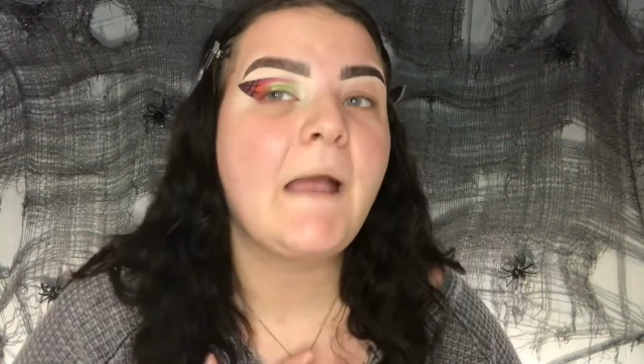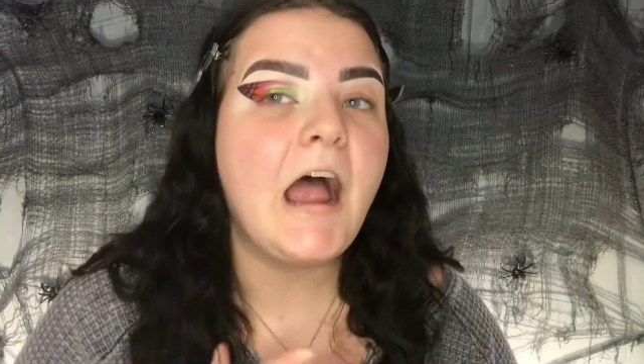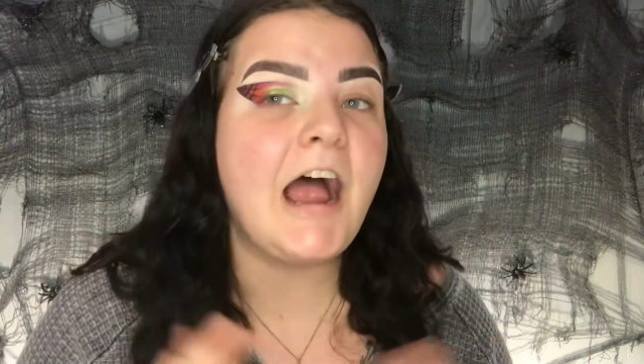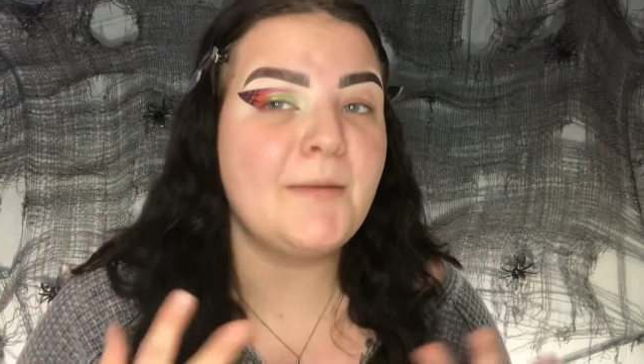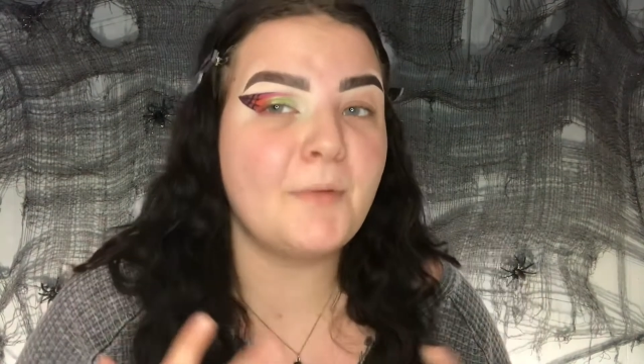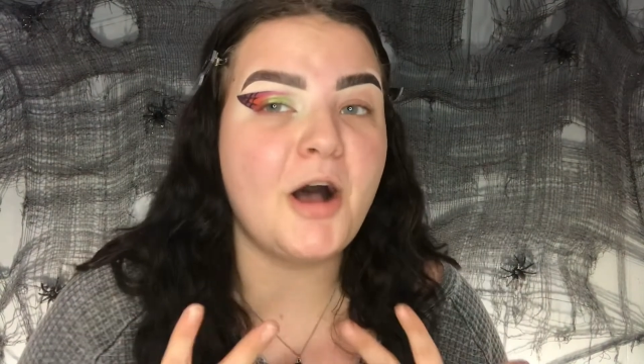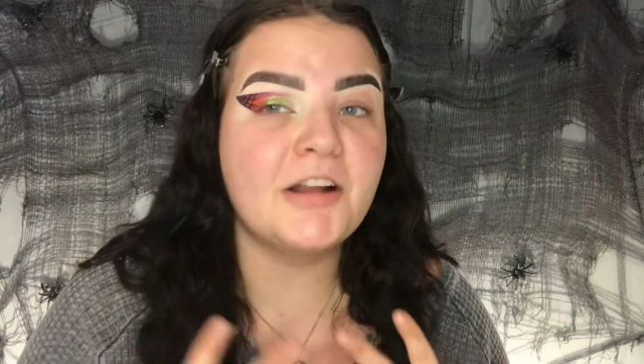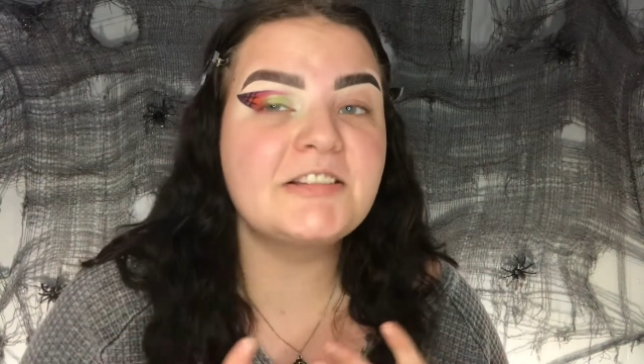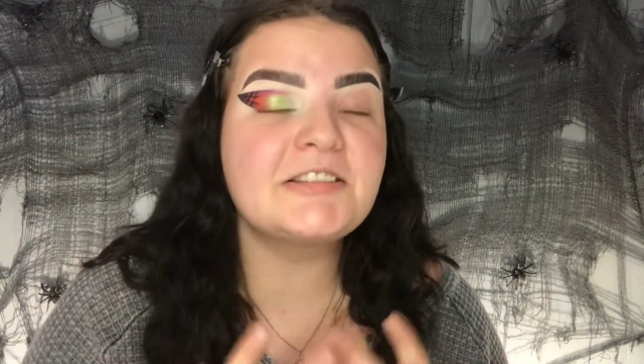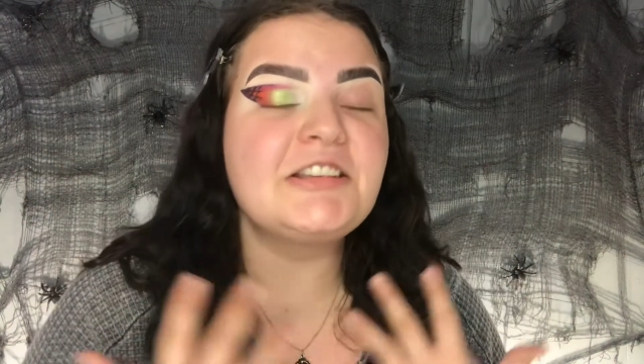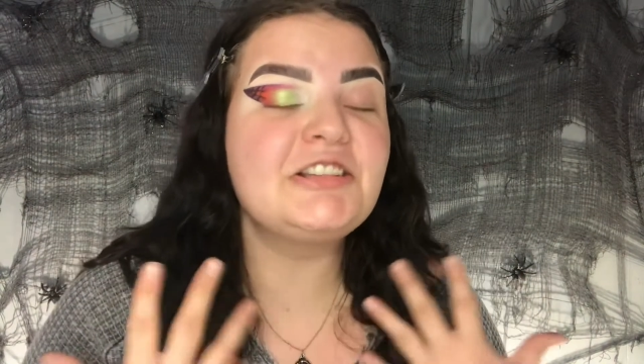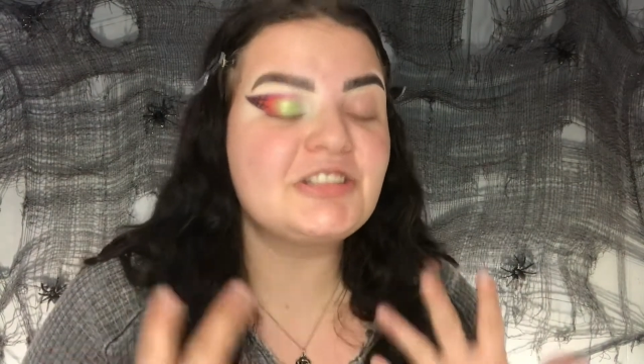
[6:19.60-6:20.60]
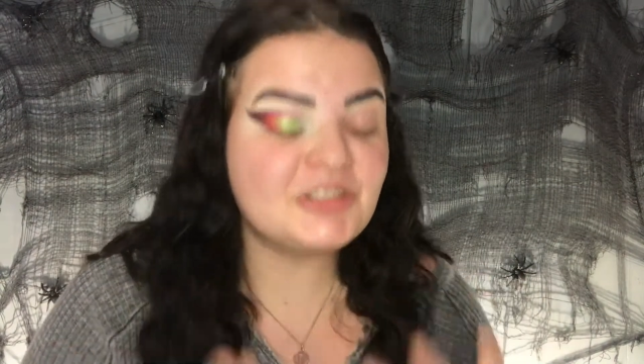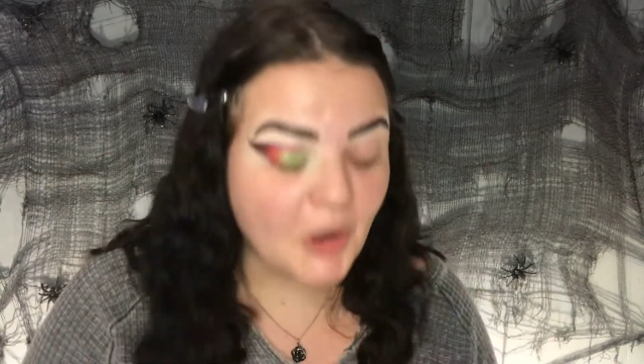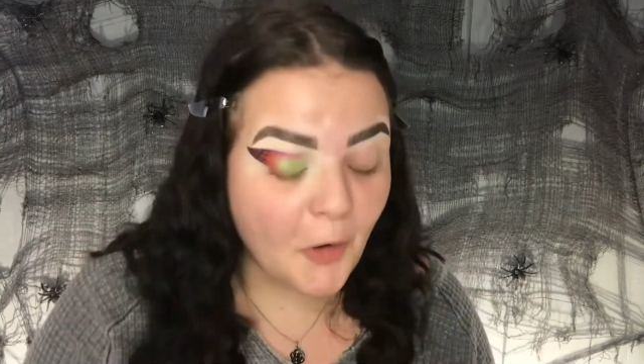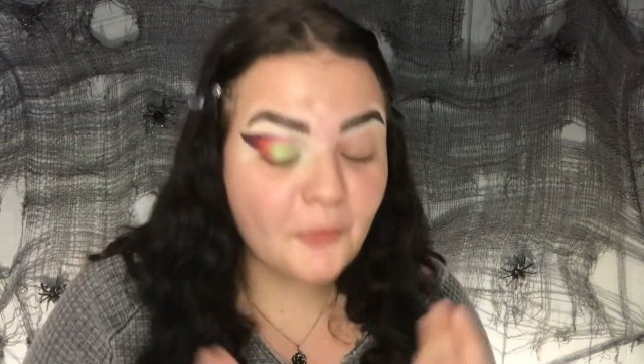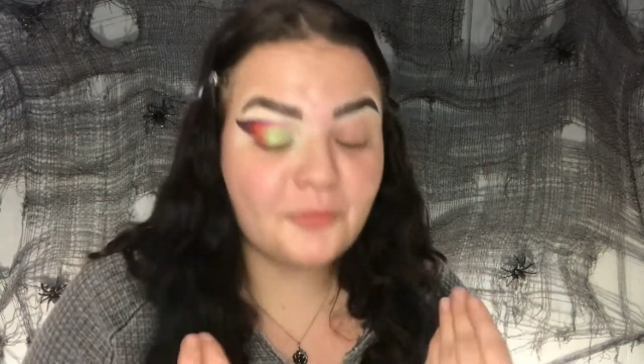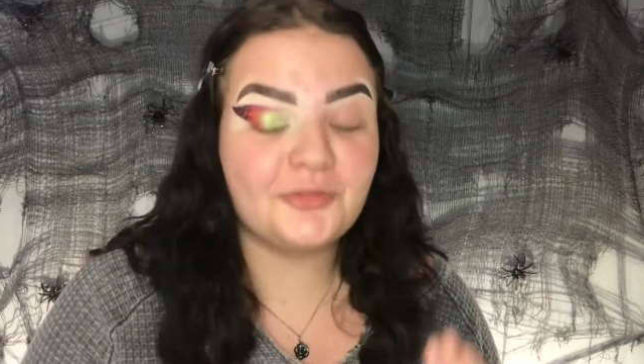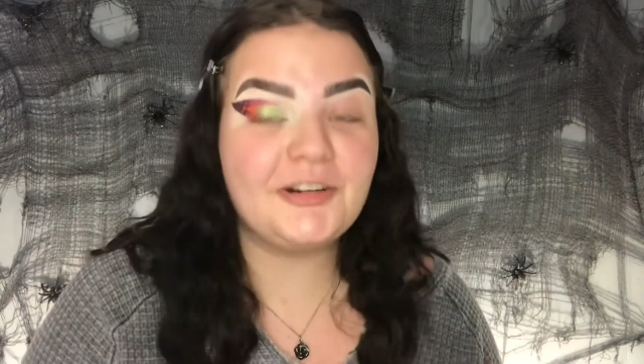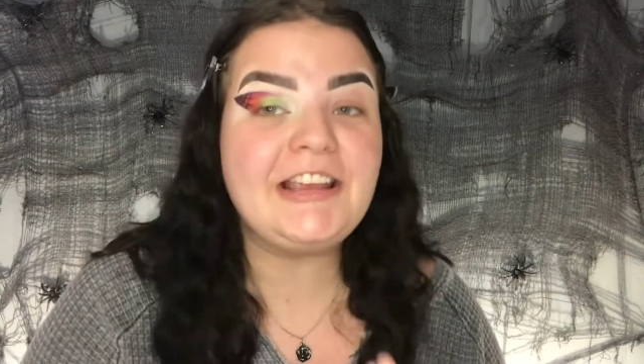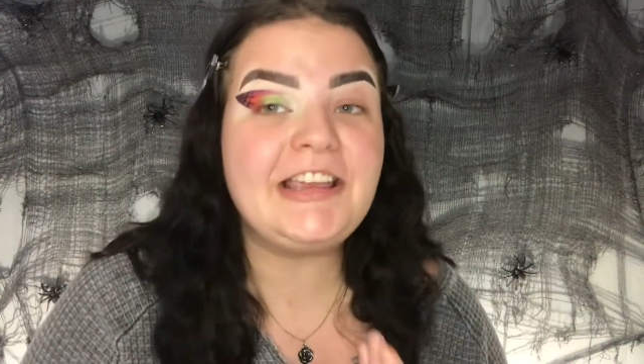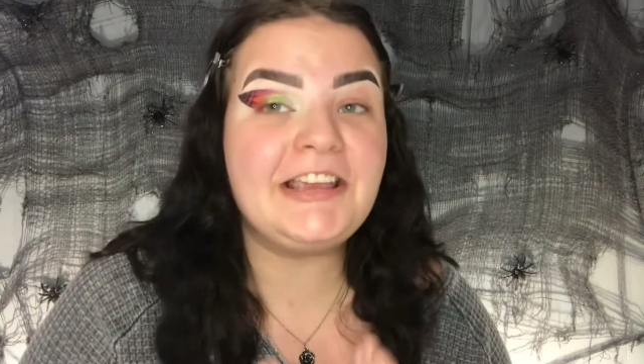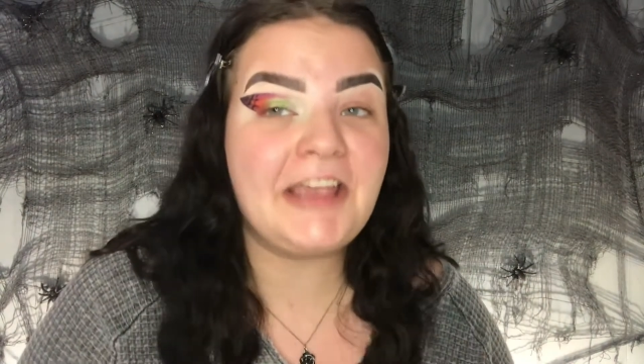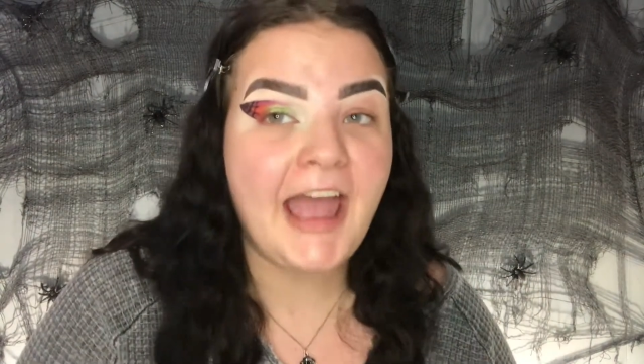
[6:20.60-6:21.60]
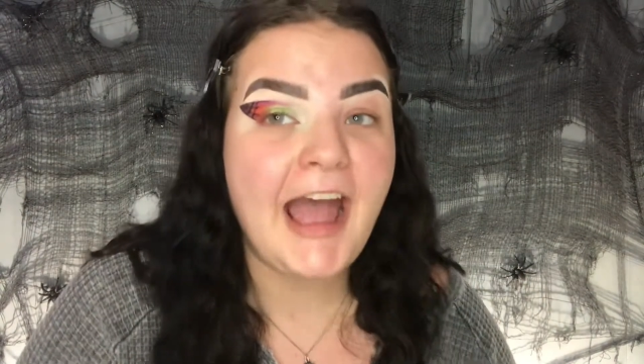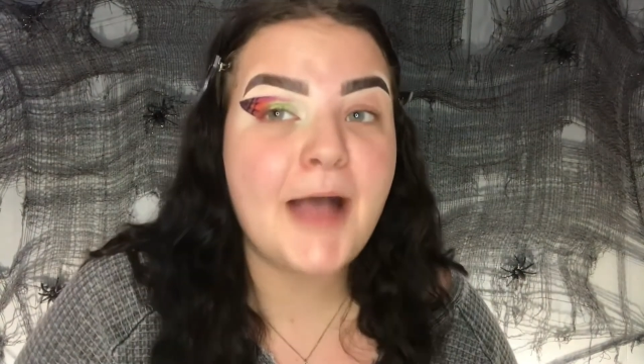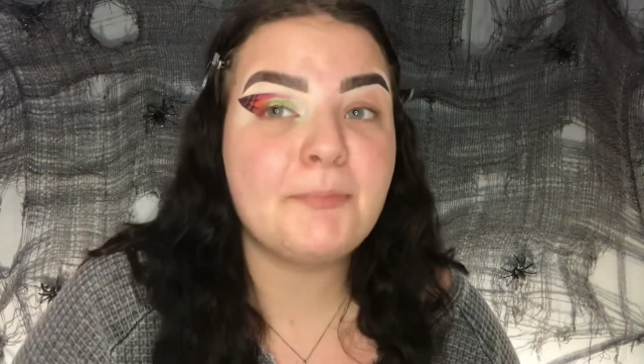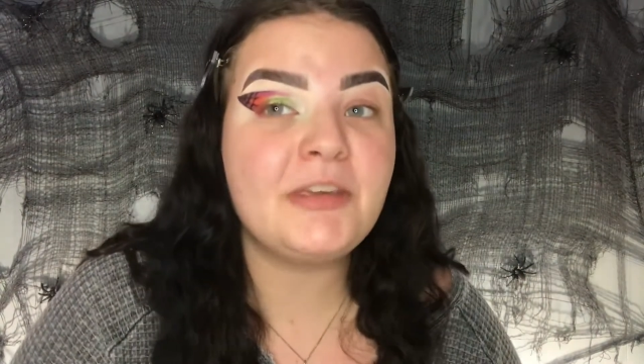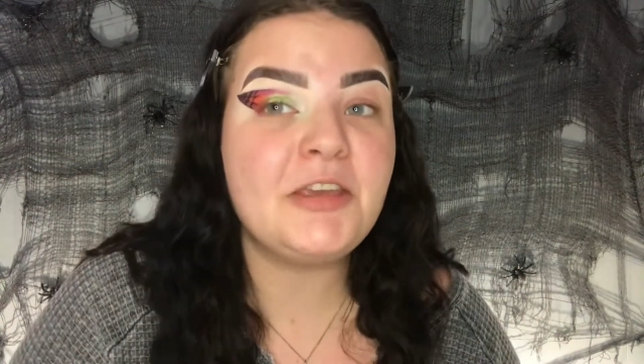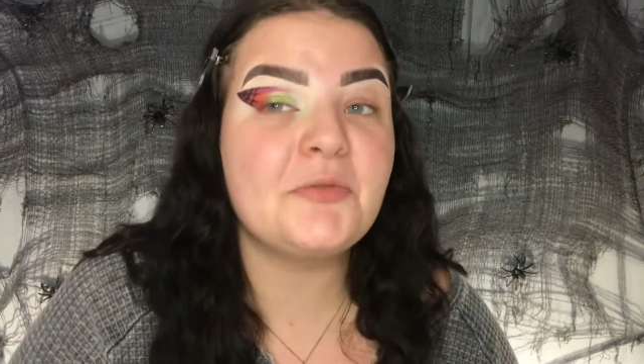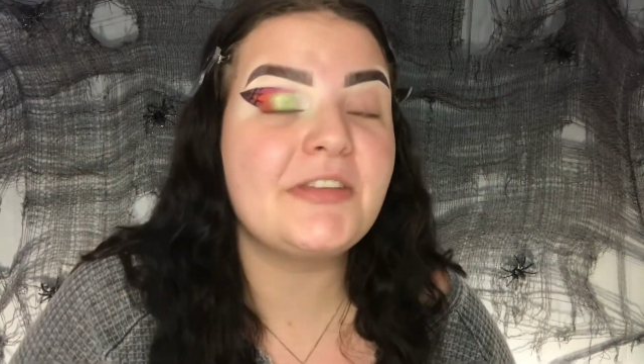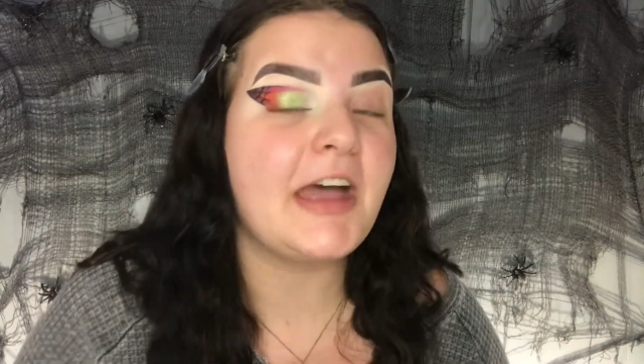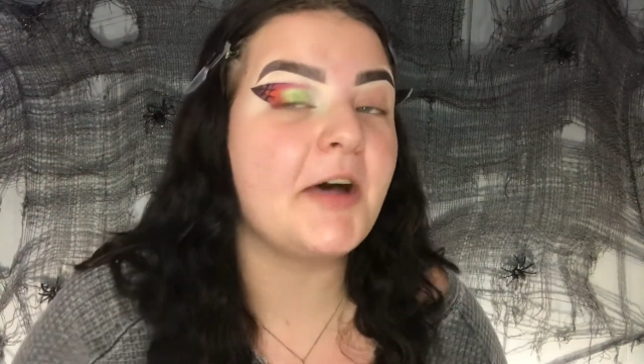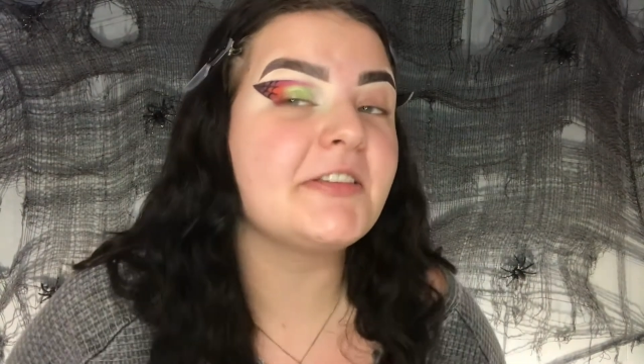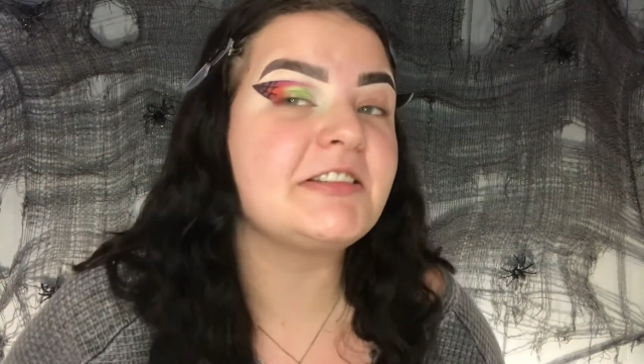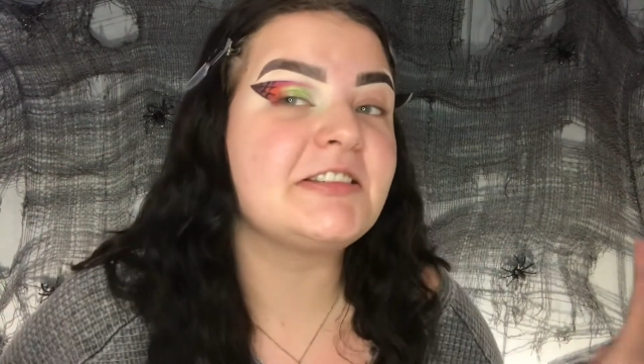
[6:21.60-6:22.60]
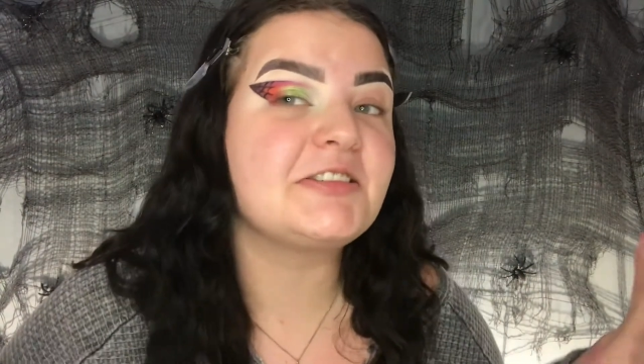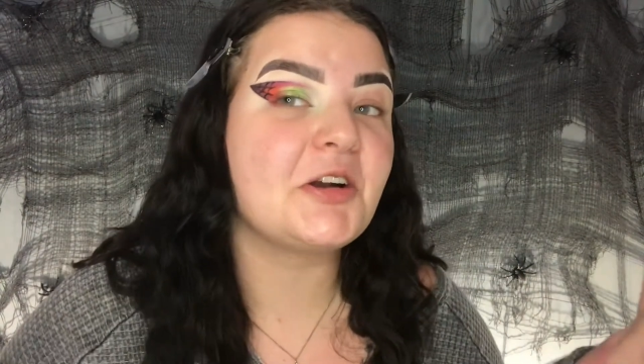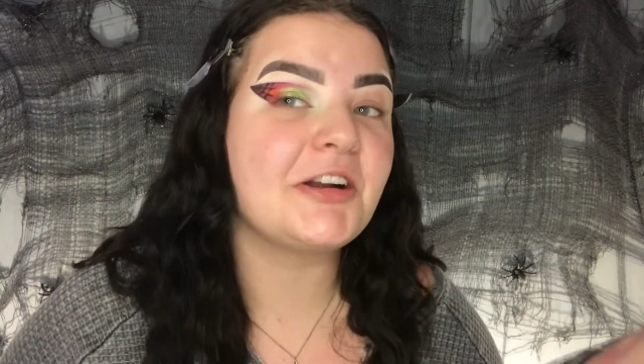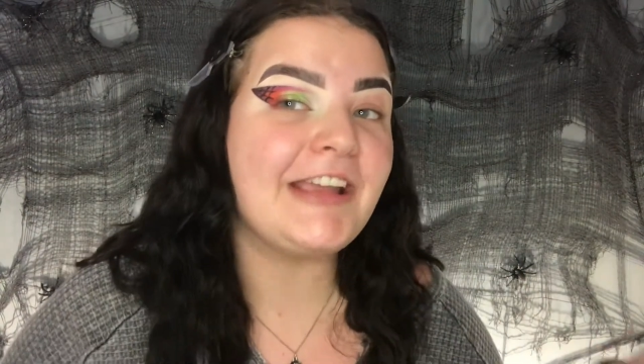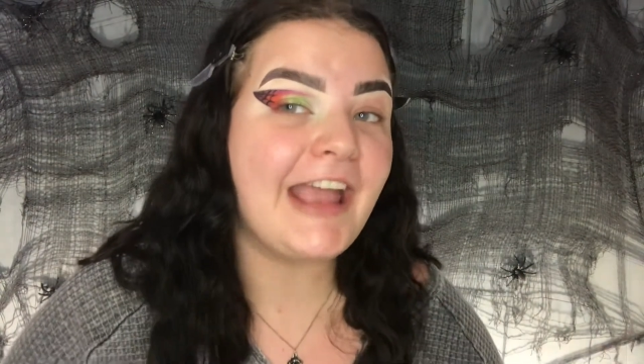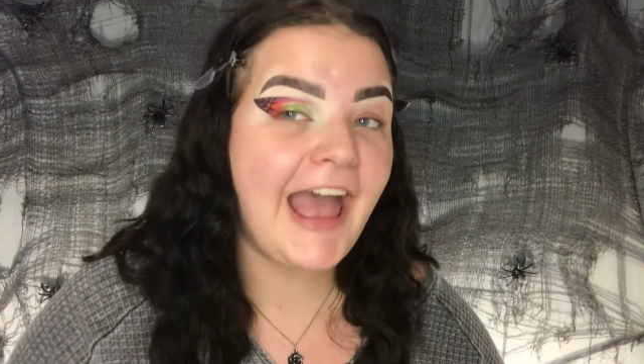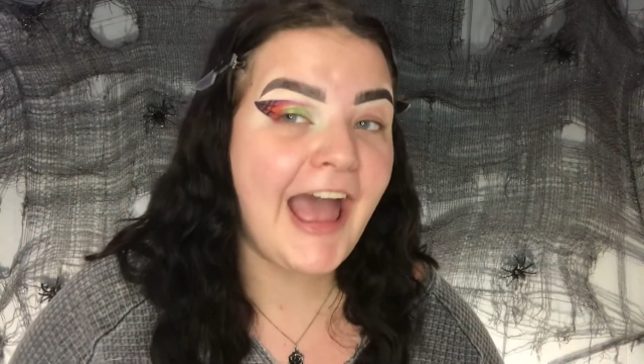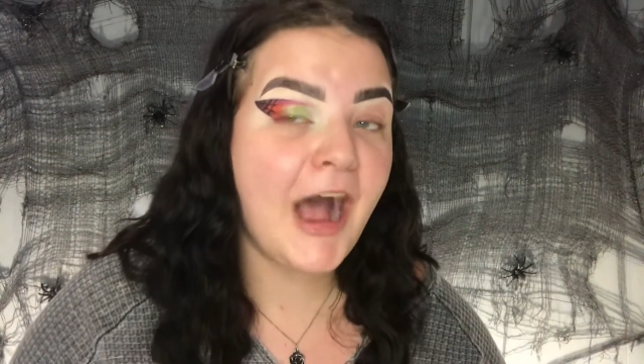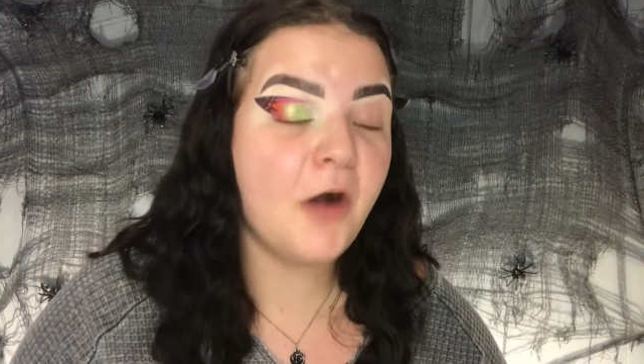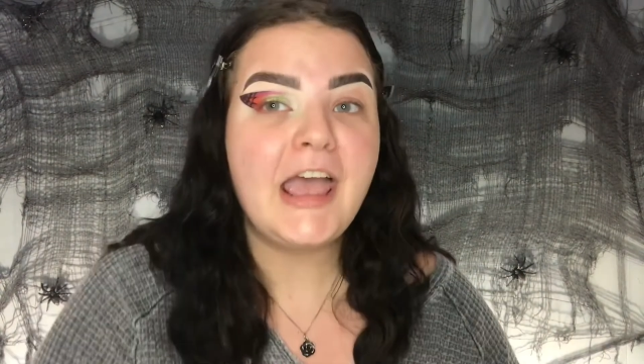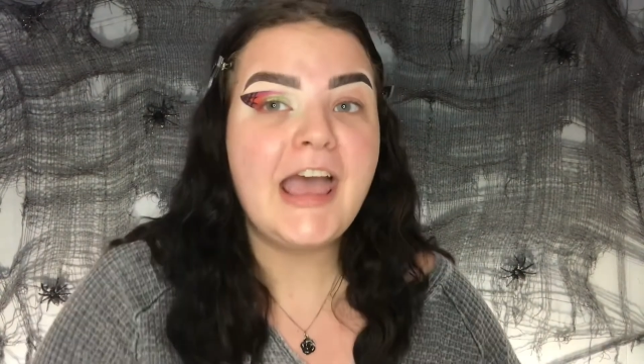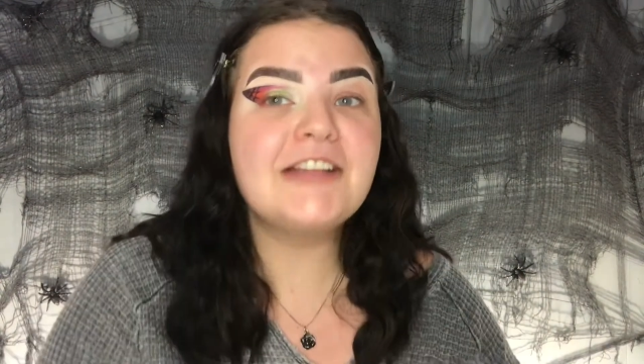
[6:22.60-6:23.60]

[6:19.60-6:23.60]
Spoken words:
I'm honestly so freaking happy with how this is turning out.